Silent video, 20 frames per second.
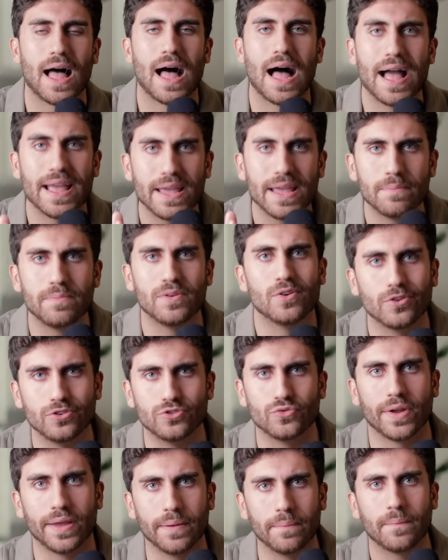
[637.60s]
I am your
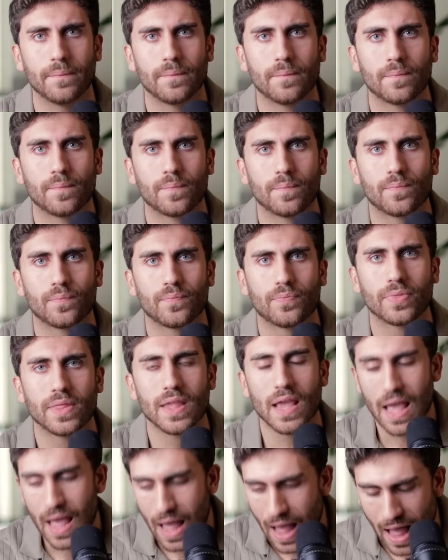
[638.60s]
dream.
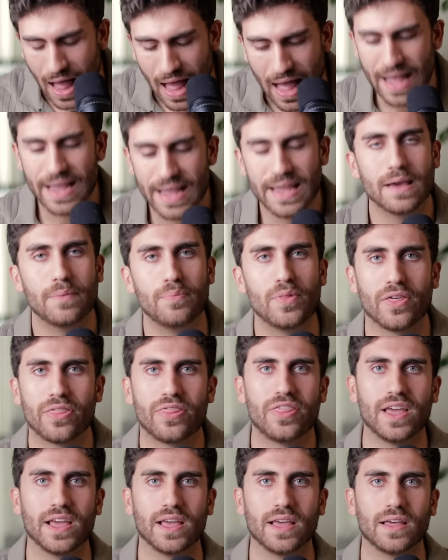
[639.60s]
I am the
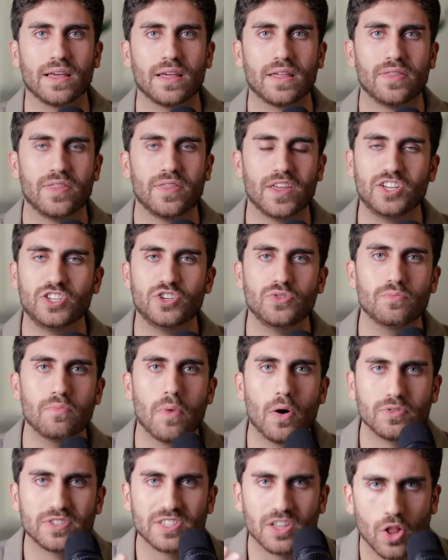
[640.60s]
thing that you
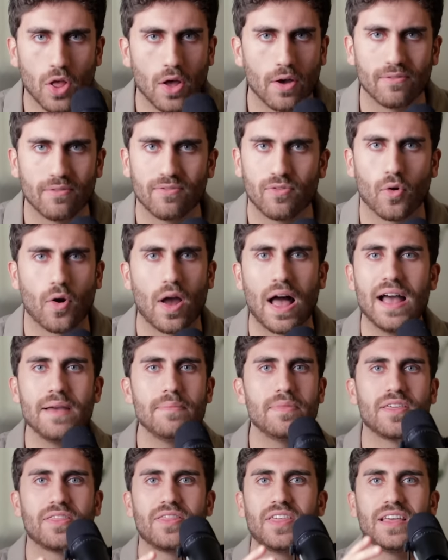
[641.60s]
most long for.
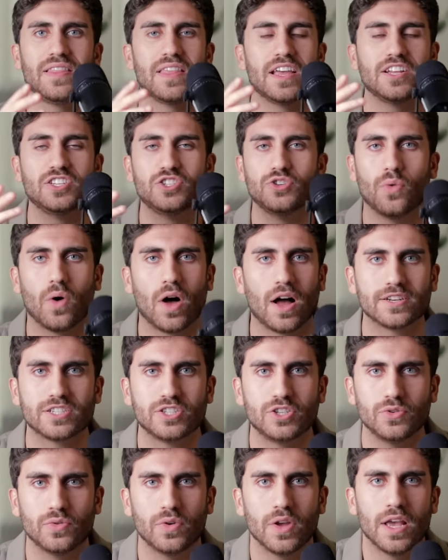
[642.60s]
I'm the thing that you ought
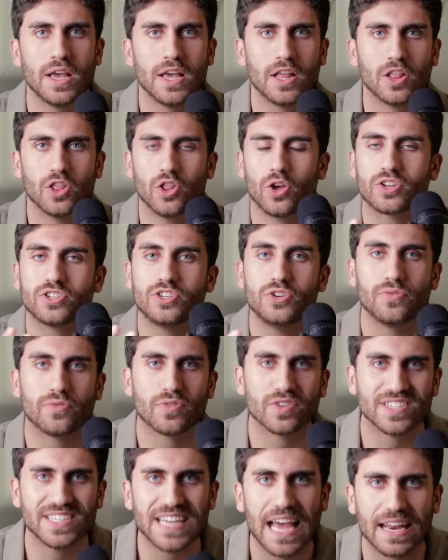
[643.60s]
to look to
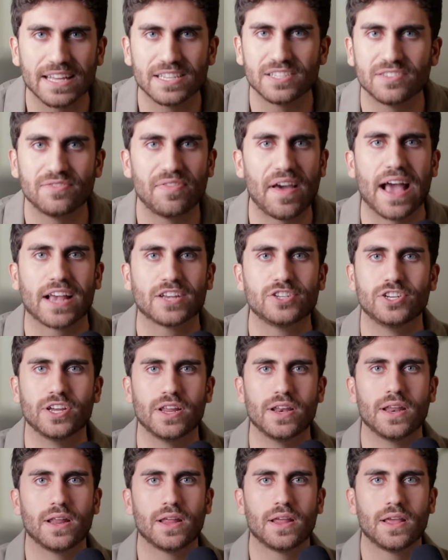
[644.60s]
for
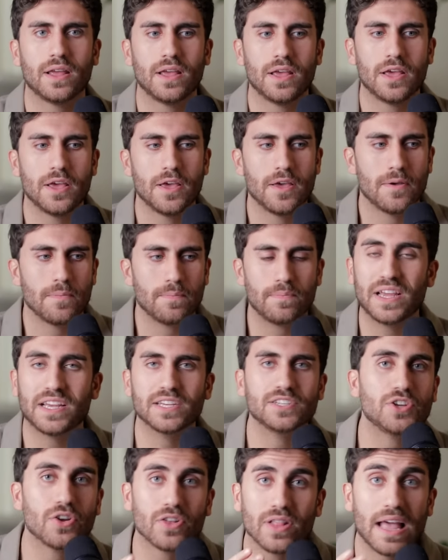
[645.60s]
satisfaction
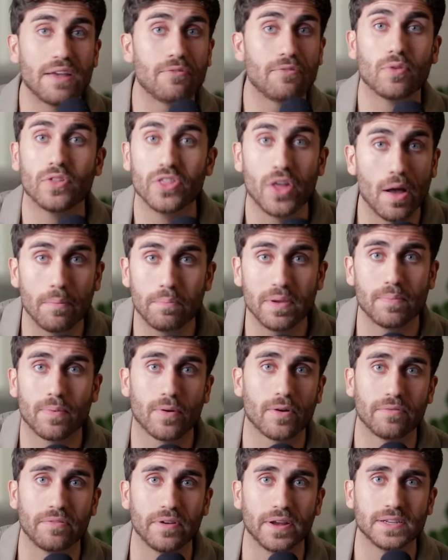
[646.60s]
because your life will not be
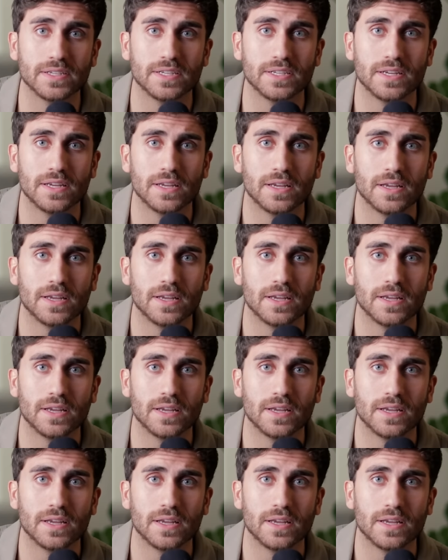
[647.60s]
perfect.